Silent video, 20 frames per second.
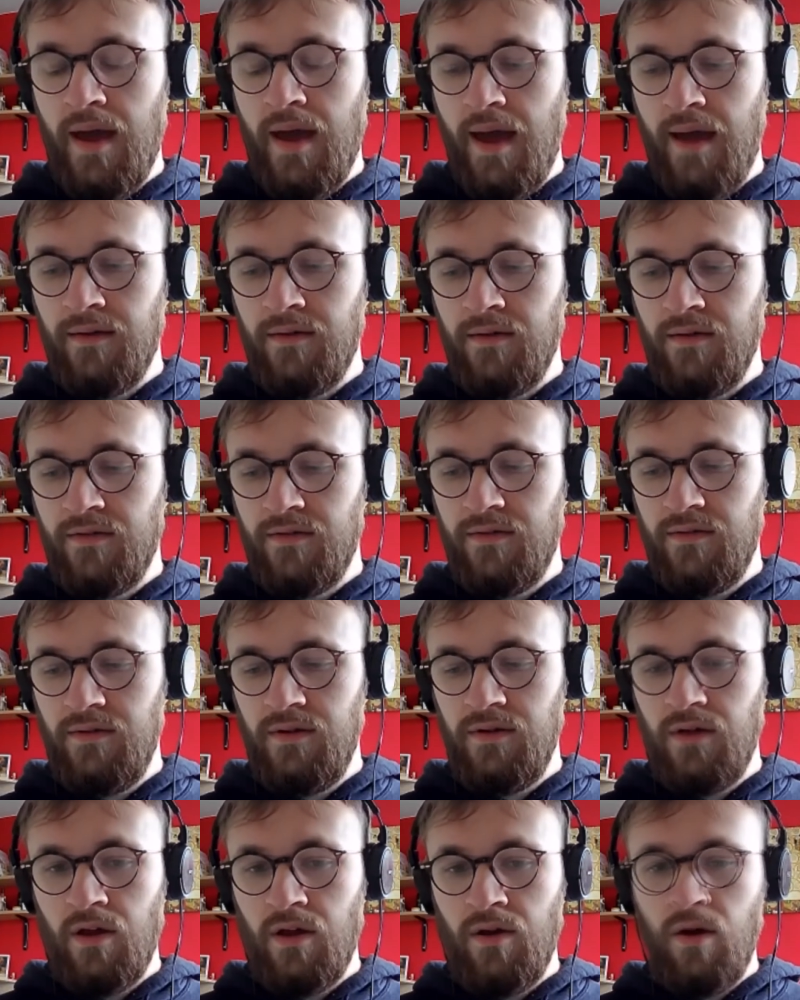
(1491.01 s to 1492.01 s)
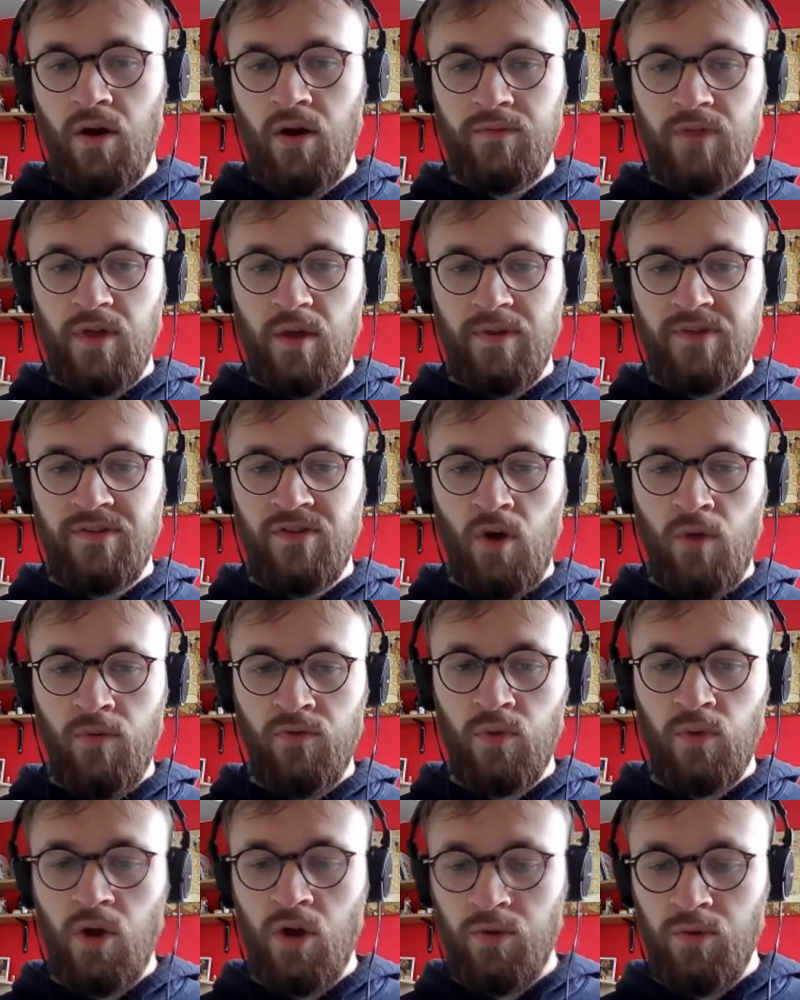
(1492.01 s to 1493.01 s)
And you know, there'd be times
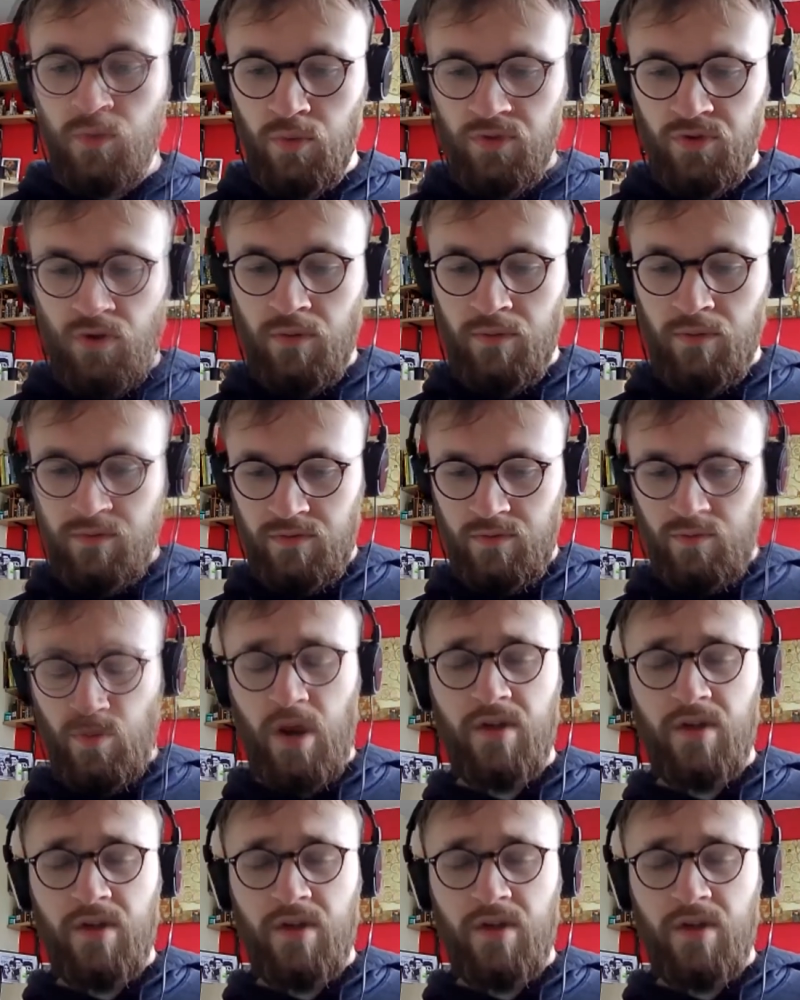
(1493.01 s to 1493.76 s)
when I